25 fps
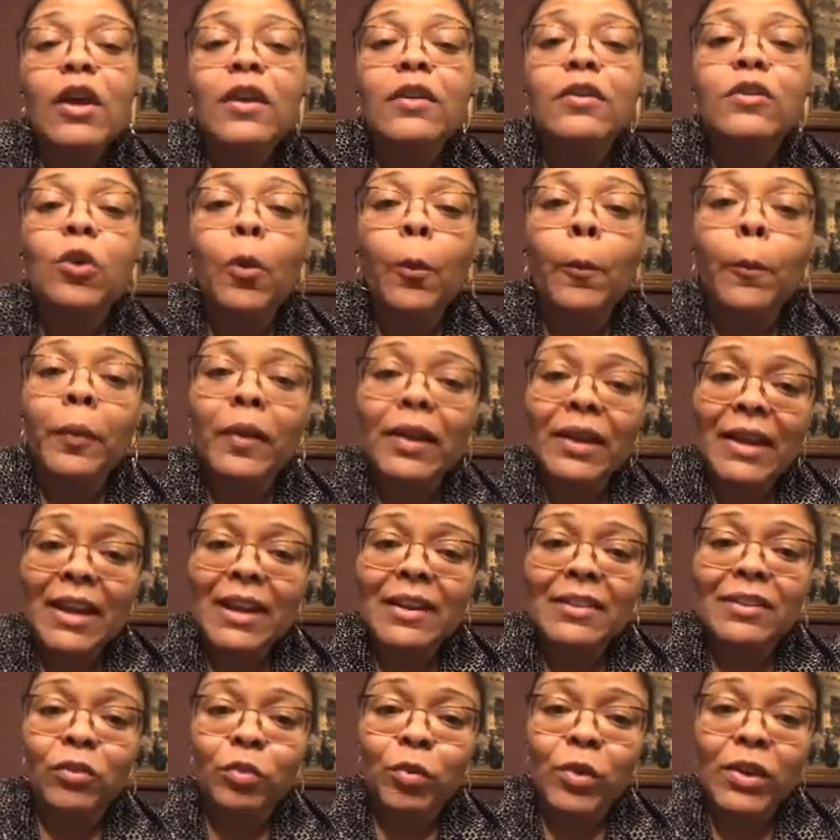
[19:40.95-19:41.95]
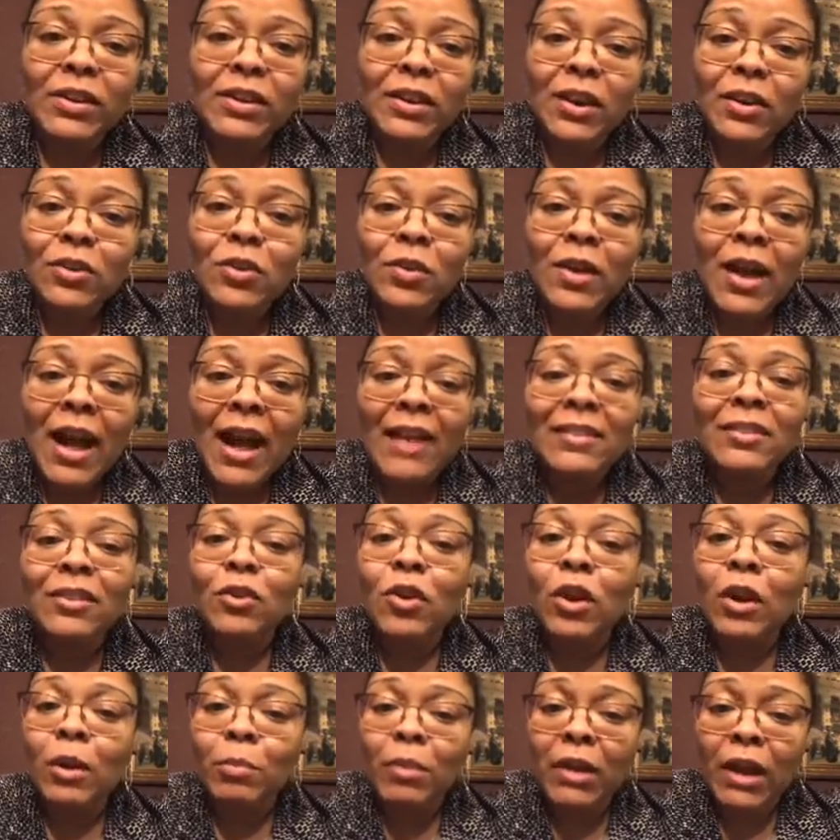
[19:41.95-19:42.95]
So please, if we tell you guys it's
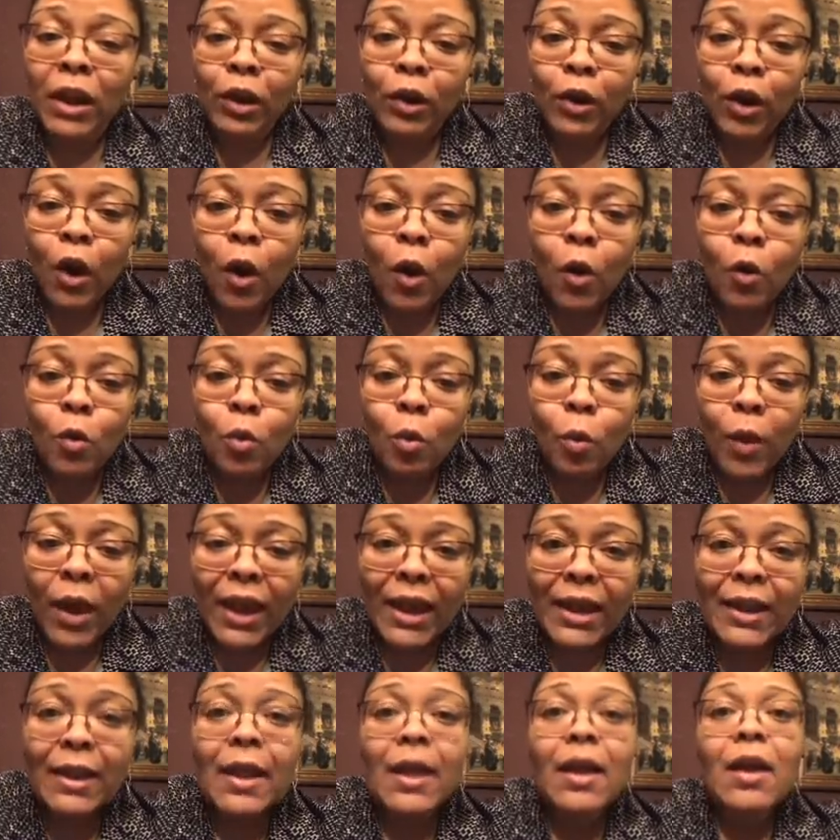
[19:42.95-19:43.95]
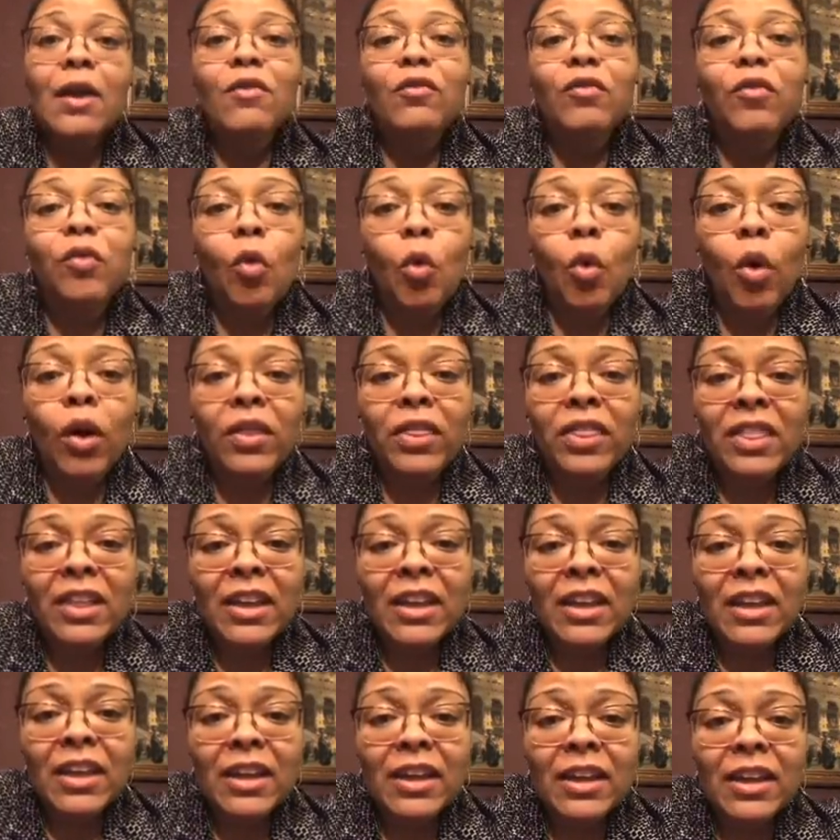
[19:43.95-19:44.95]
going to be a long wait for
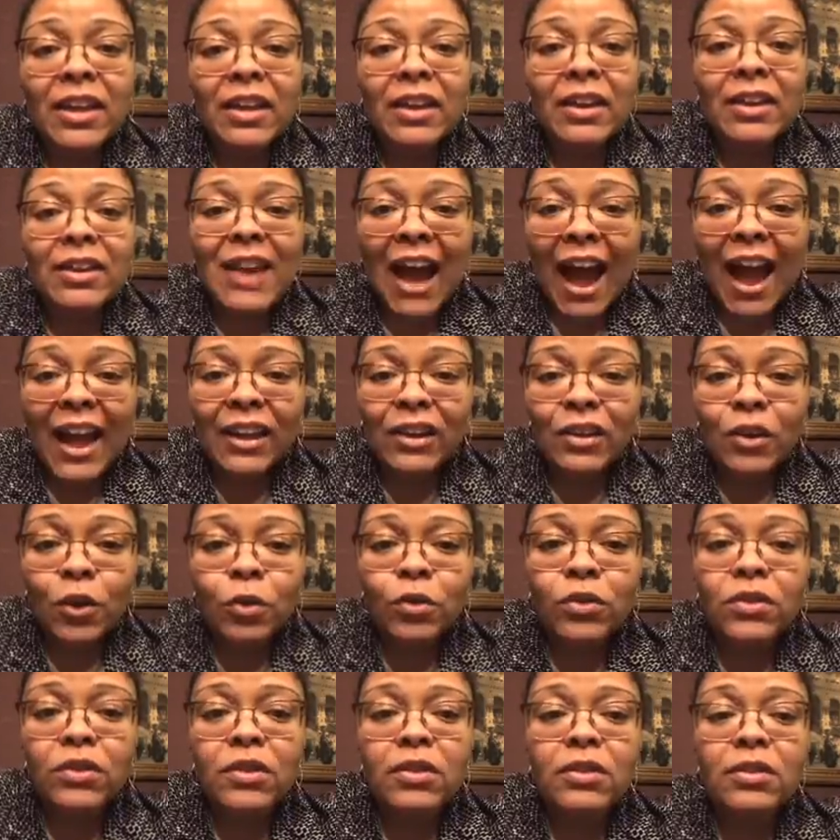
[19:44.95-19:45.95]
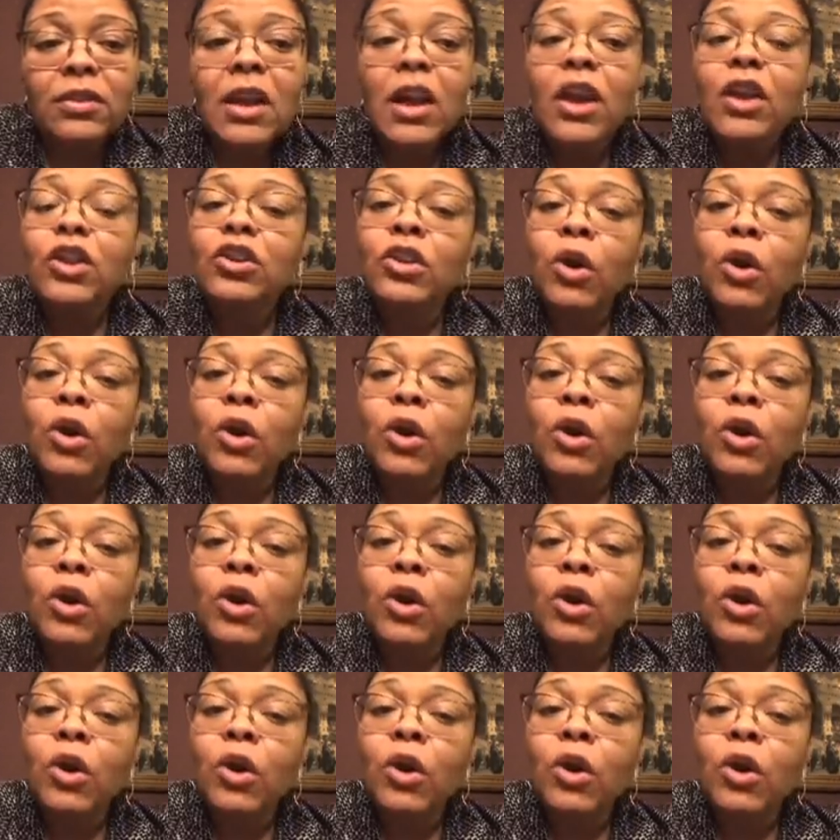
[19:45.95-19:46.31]
the diagnosis,